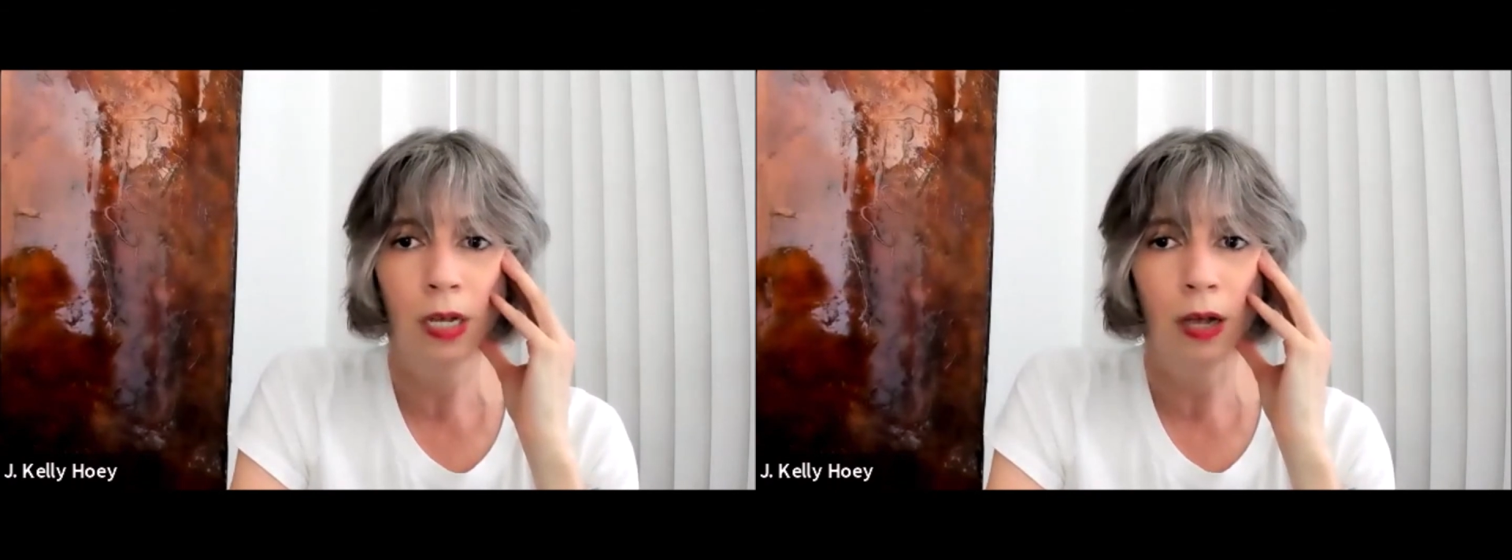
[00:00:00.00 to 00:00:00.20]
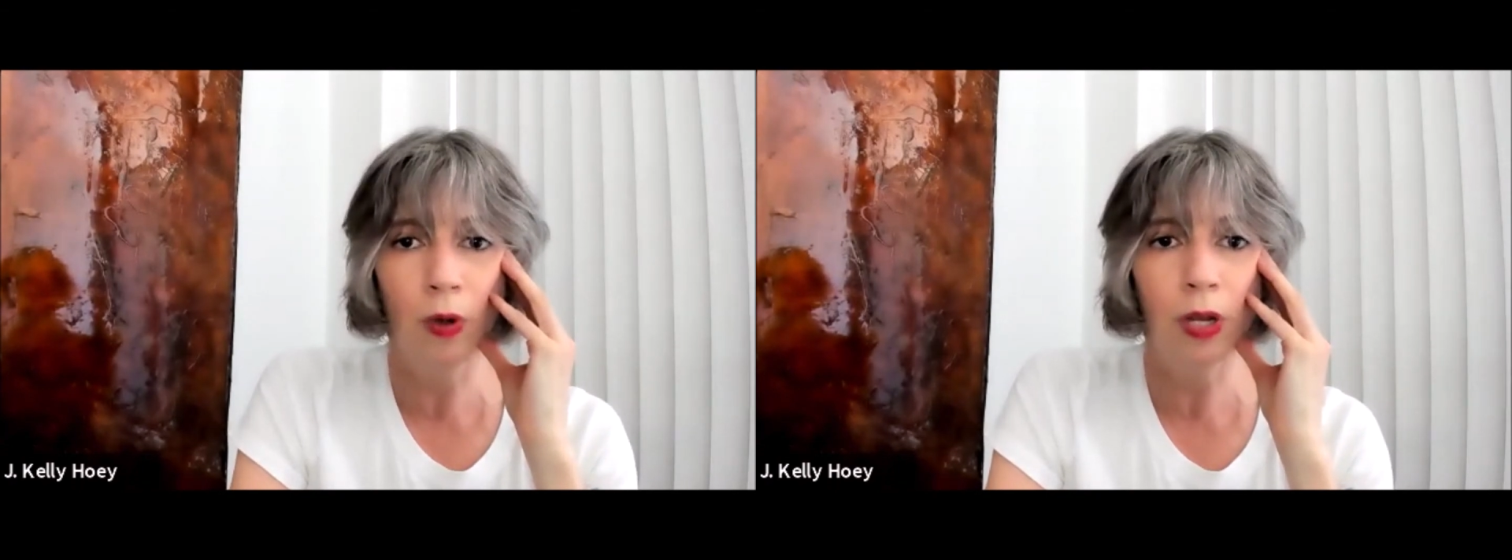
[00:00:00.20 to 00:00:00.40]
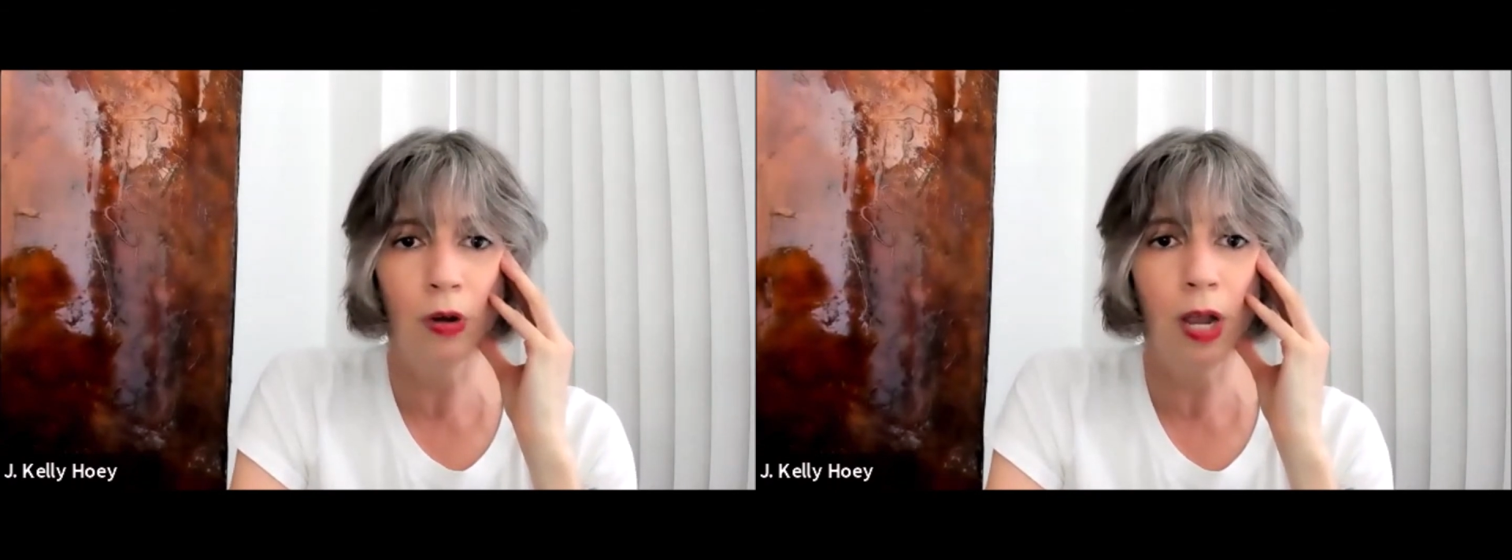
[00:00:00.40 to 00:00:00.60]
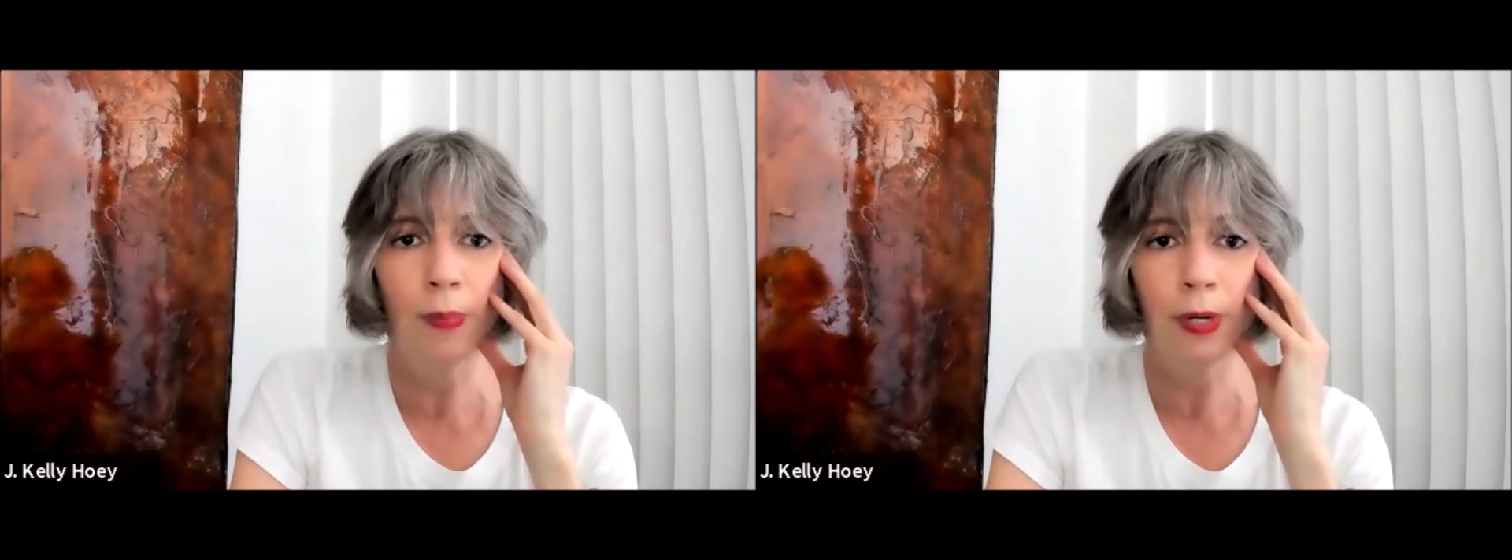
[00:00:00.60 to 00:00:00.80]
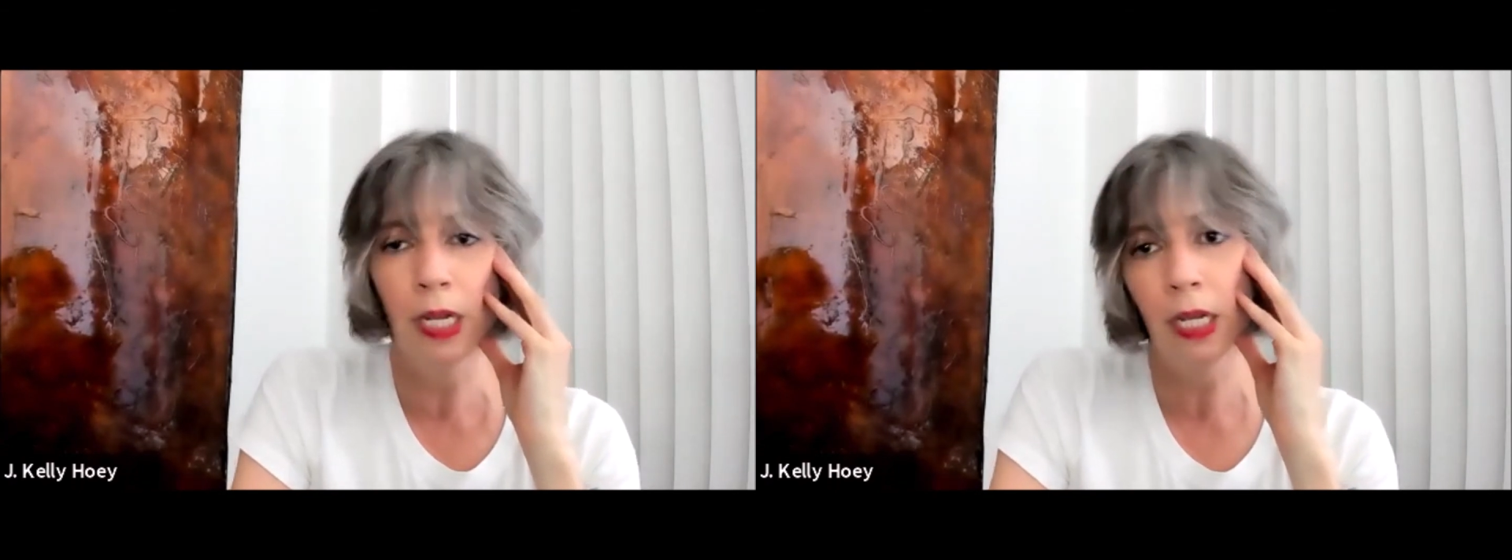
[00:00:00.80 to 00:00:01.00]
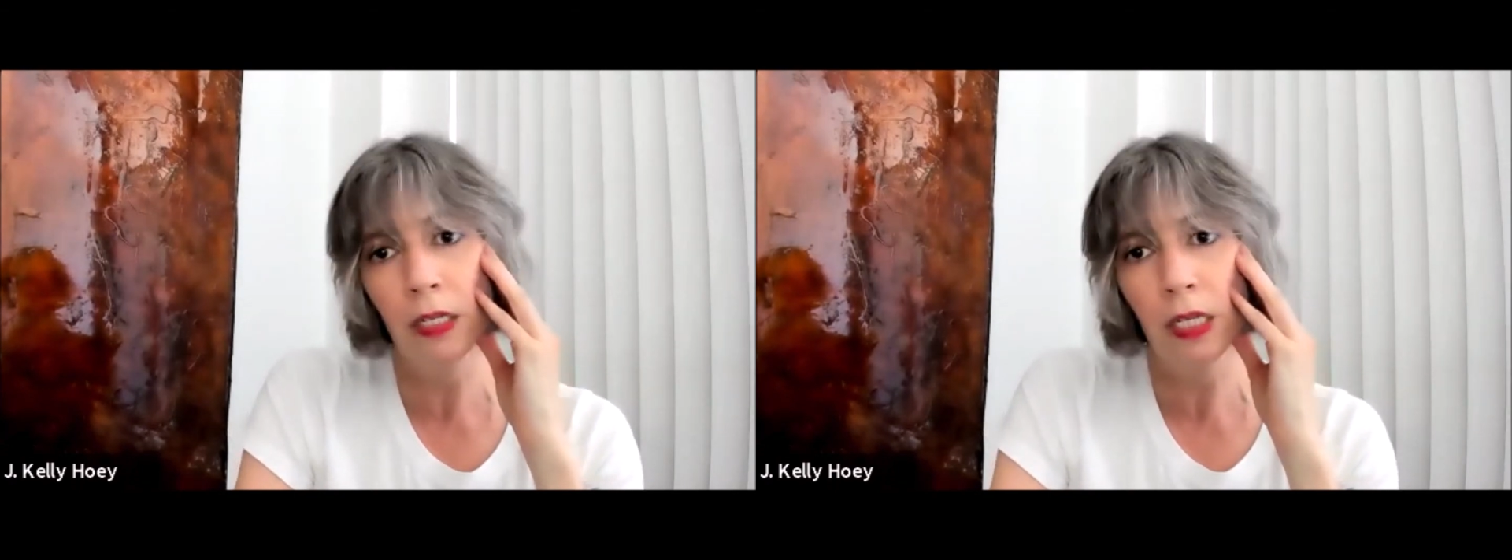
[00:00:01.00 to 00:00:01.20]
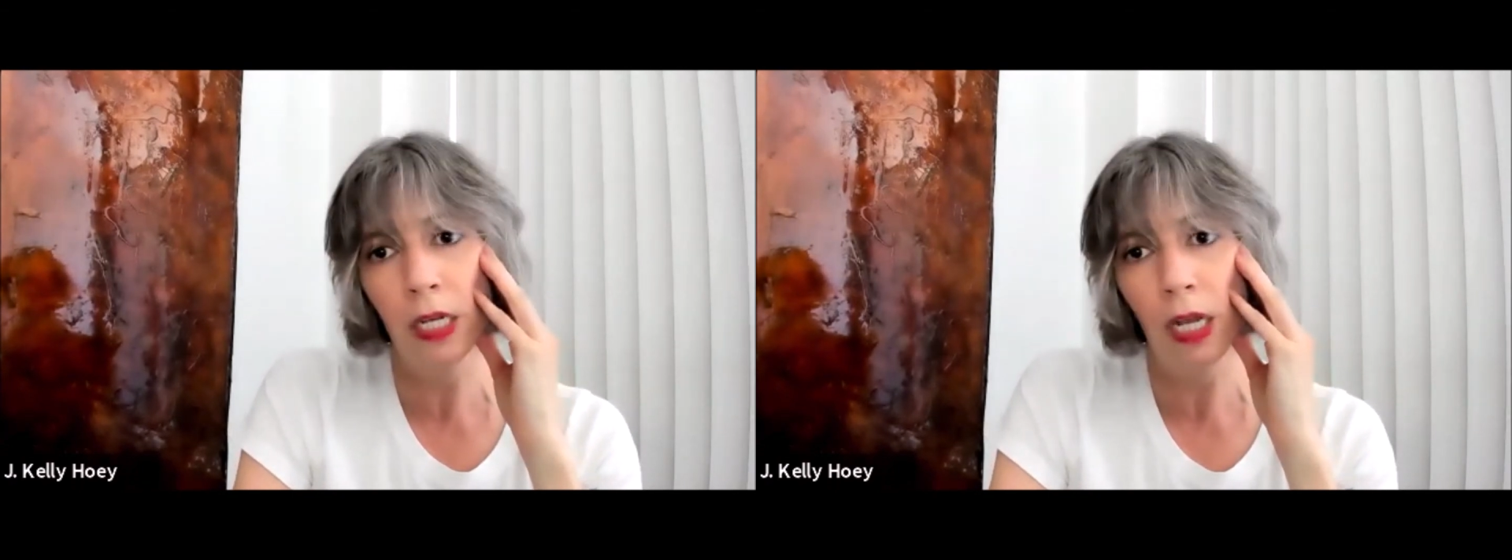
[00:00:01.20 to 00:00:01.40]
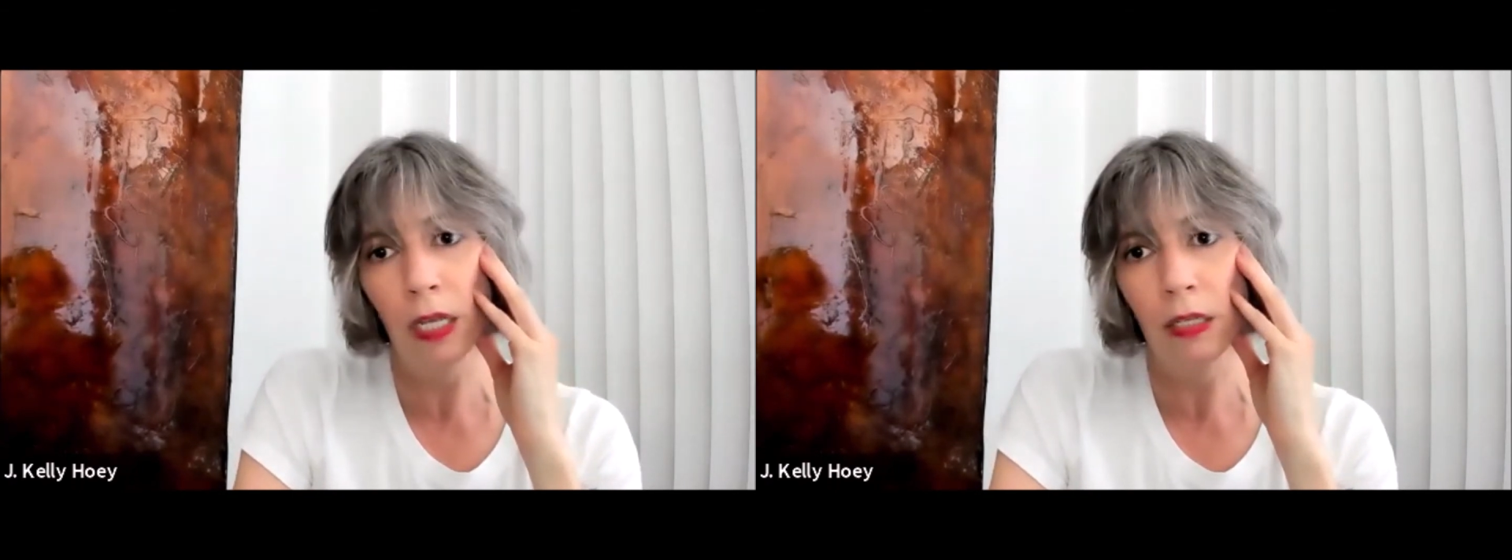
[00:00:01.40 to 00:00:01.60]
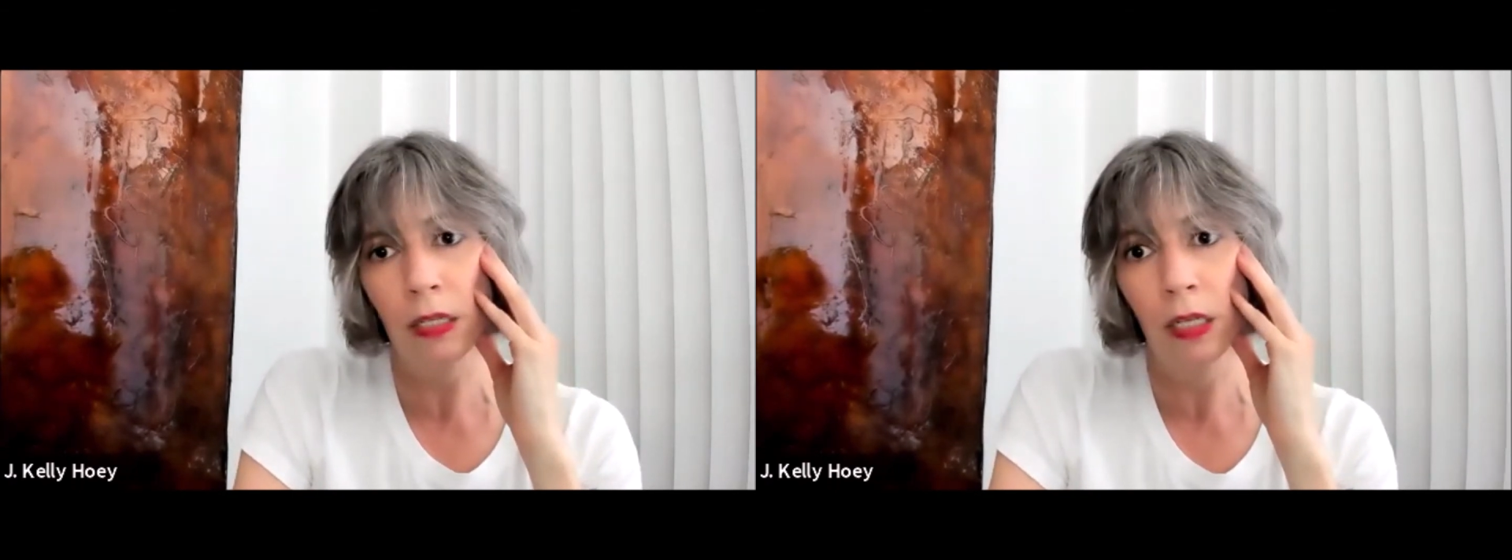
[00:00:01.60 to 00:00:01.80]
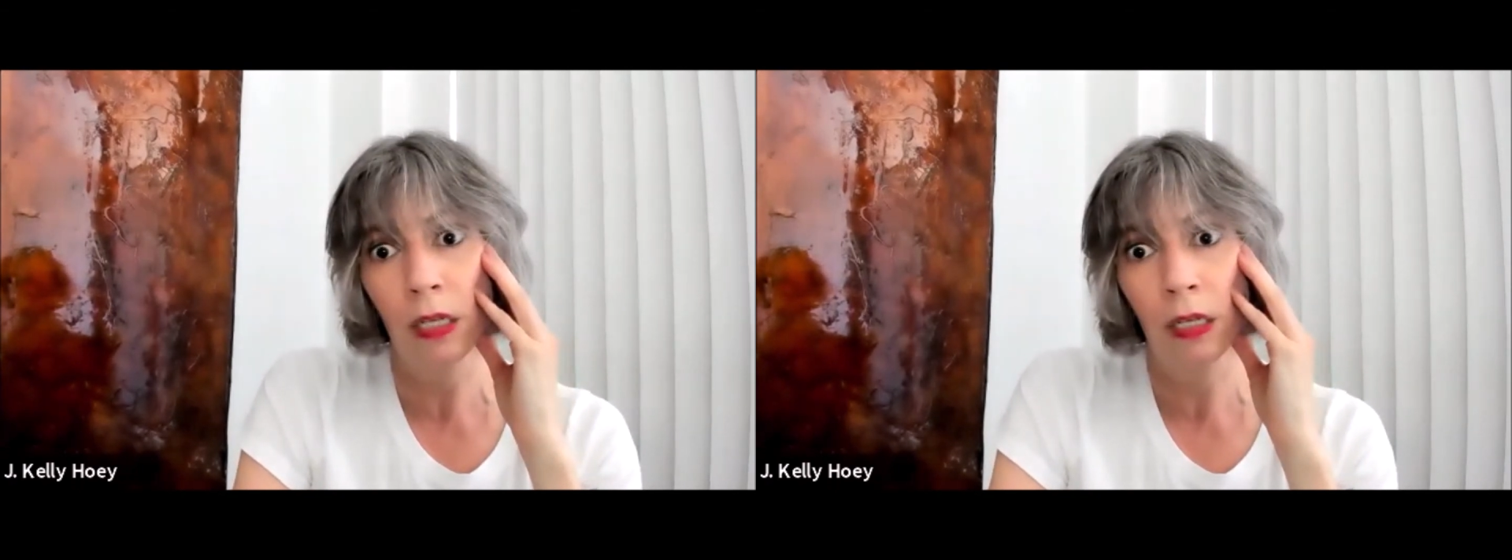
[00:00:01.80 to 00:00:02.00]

of what your company is and does.